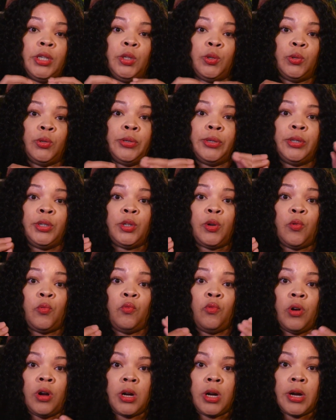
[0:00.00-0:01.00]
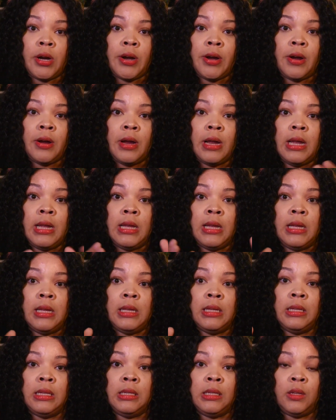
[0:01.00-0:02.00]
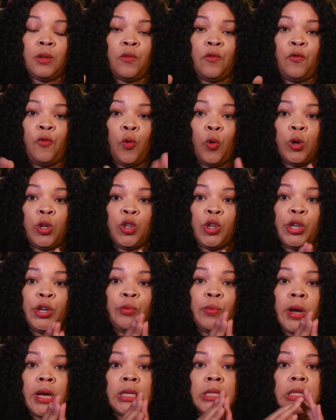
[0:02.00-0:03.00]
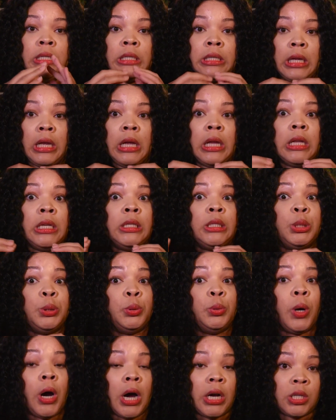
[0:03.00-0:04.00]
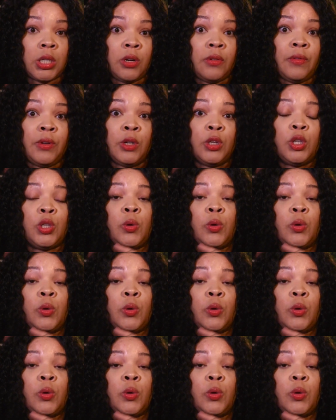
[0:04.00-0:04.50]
George Rucker is 4 generations into Oscarville.